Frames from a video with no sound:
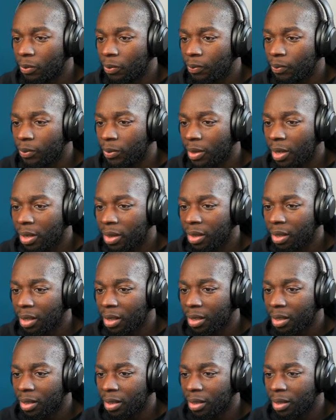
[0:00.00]
I
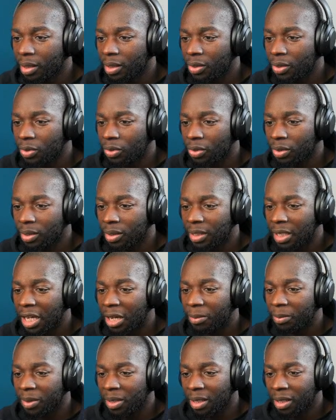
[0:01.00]
think it should tell
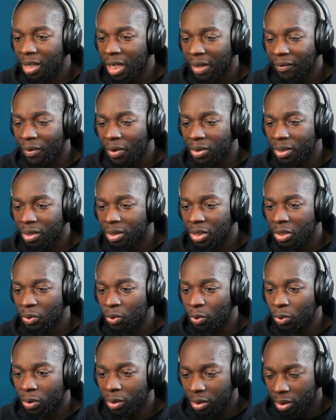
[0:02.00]
me, like if I was to
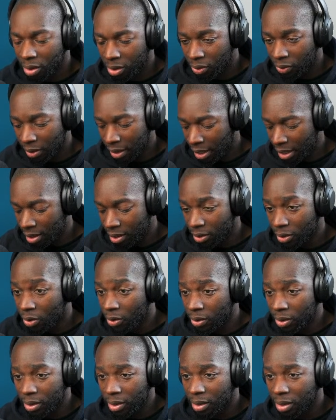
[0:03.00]
do that
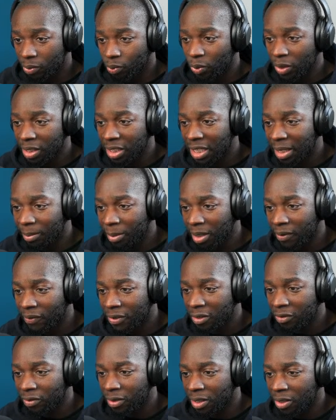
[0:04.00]
const, will it tell me if
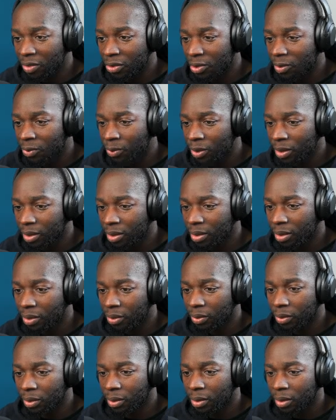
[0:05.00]
it's reused somewhere? No.
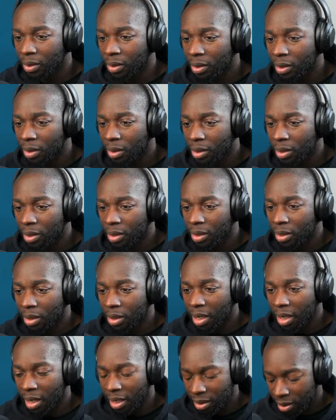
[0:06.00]

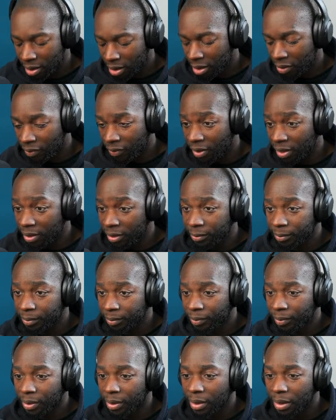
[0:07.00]
I guess this is fine.
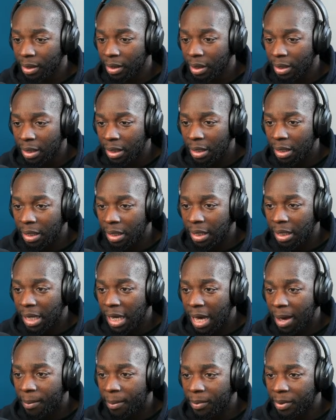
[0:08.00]

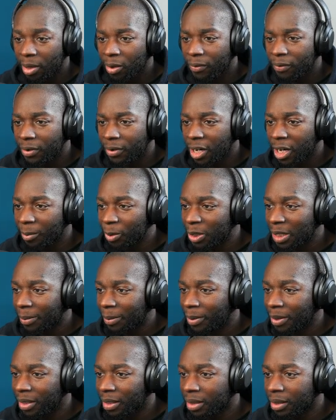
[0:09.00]
A lot of variables
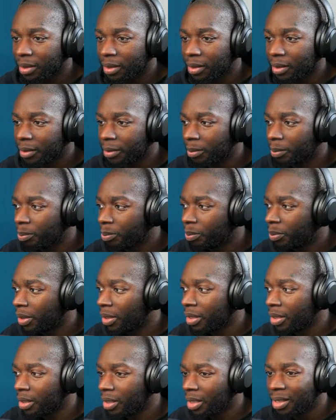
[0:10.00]
happening,
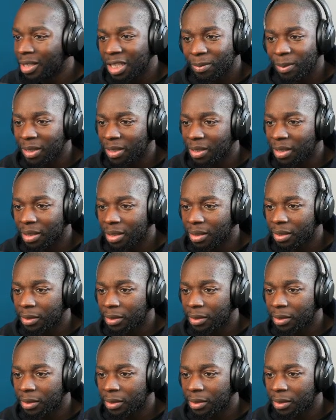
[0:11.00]
but it does make sense.